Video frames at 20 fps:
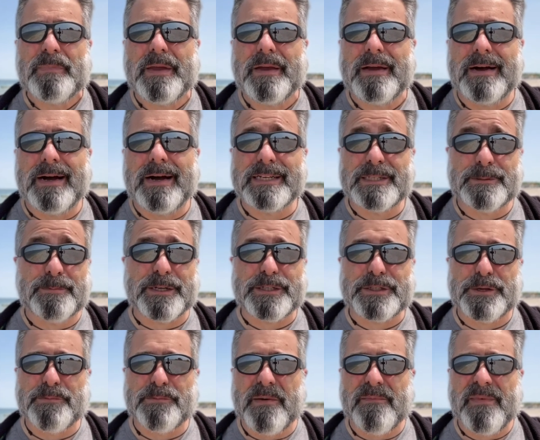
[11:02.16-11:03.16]
uh,
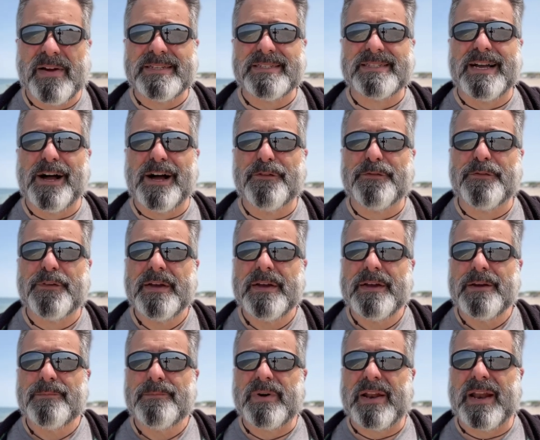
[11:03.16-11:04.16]
especially by myself.
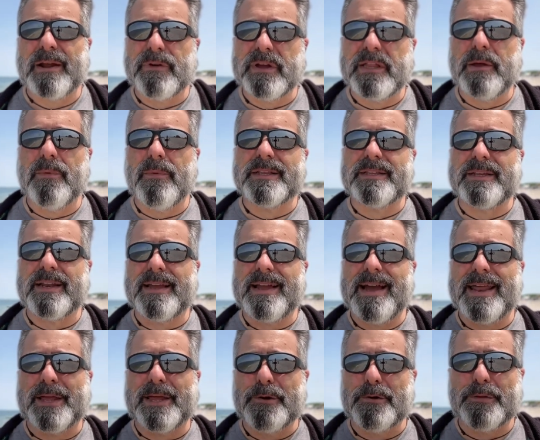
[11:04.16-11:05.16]
But I really wanted to
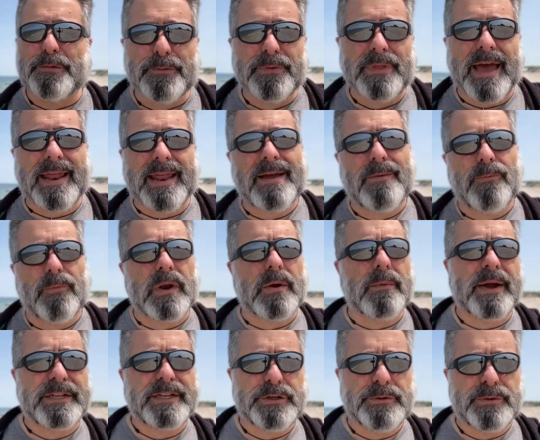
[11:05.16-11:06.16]
kind of go through that. What do
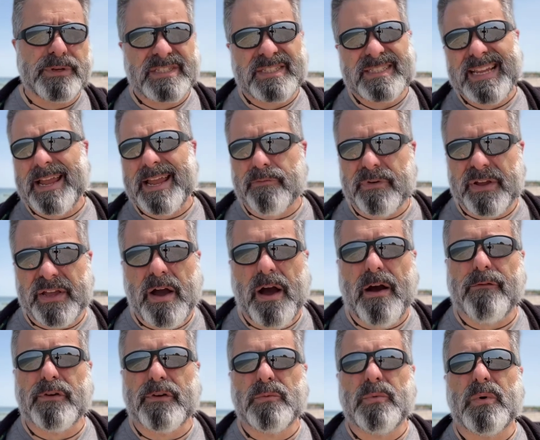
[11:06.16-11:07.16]
I do to stay
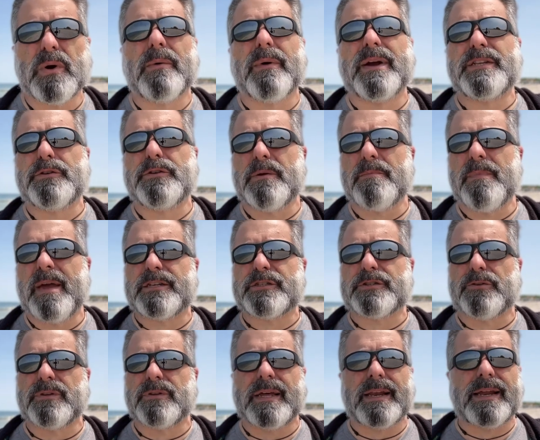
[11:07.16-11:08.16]
recovered? What do I do to make
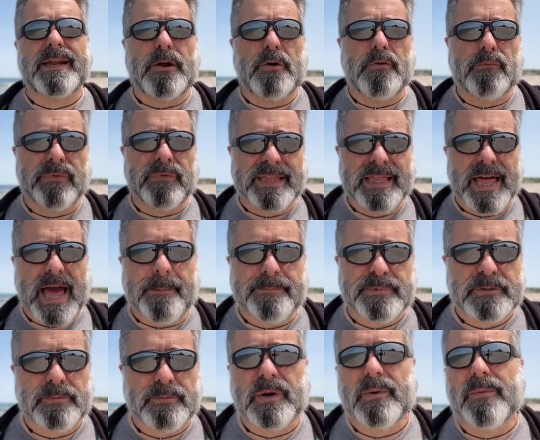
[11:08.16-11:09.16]
sure that I don't
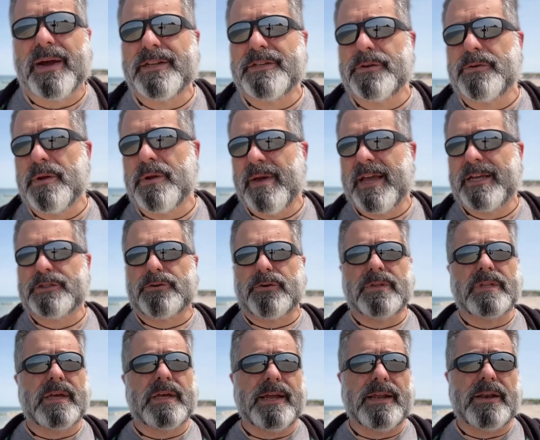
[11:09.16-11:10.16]
relapse? What do I do to make sure
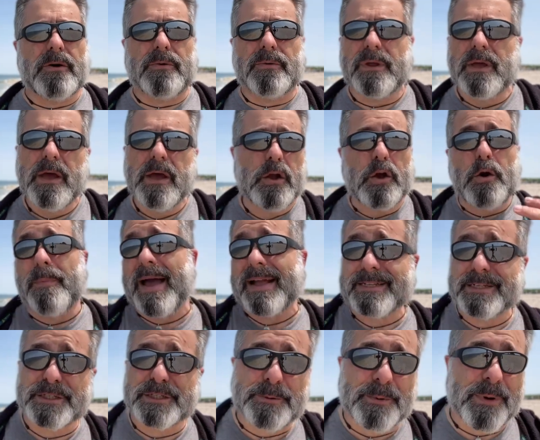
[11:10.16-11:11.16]
that I don't go back
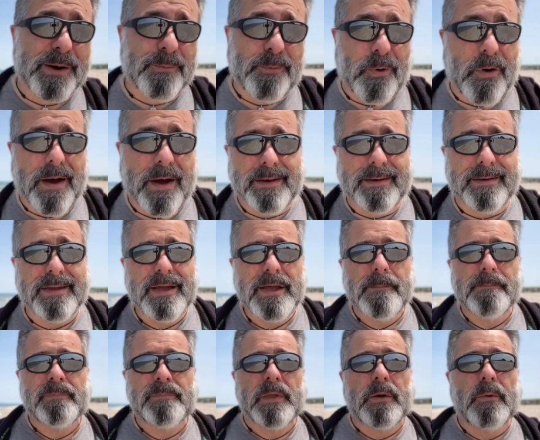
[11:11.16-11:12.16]
to square one?
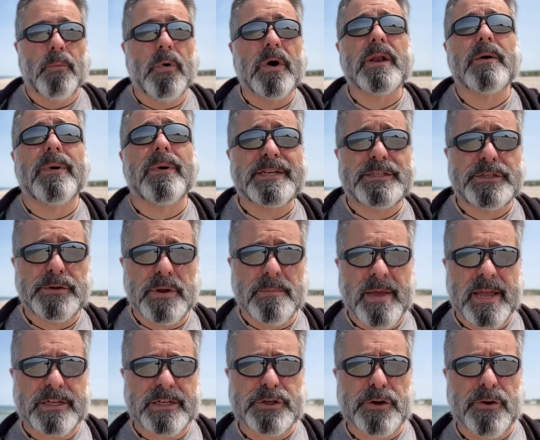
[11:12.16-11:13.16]
What do I do to
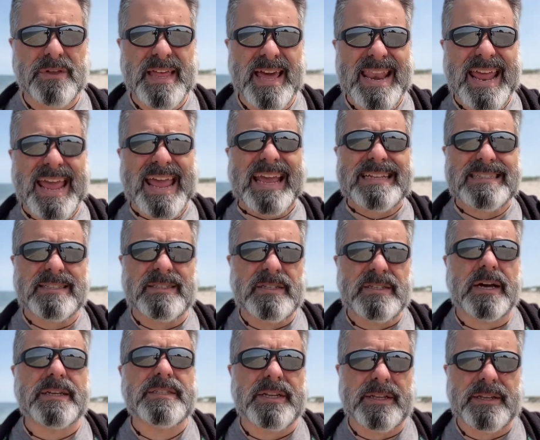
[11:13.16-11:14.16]
make sure that it
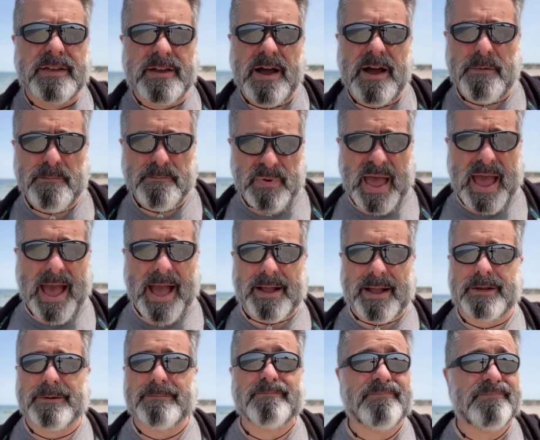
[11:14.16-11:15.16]
doesn't come back?
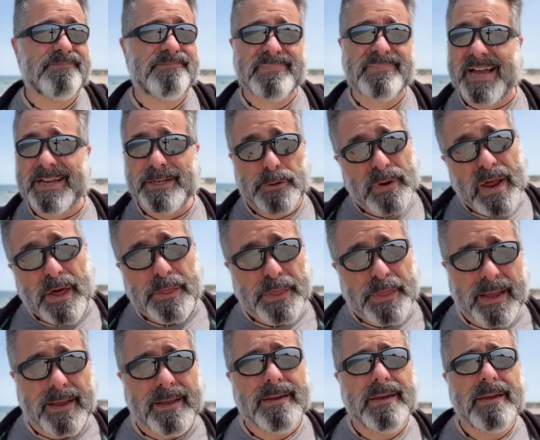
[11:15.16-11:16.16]
I do
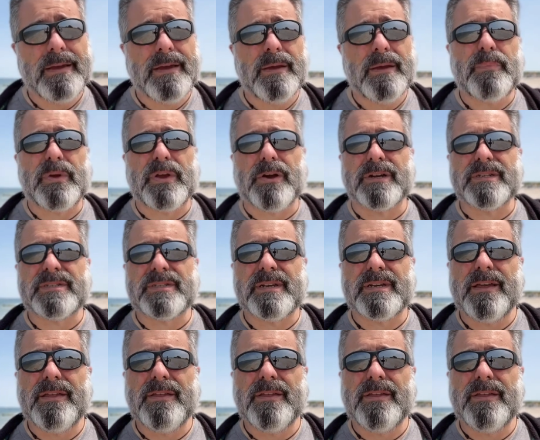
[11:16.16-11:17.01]
nothing because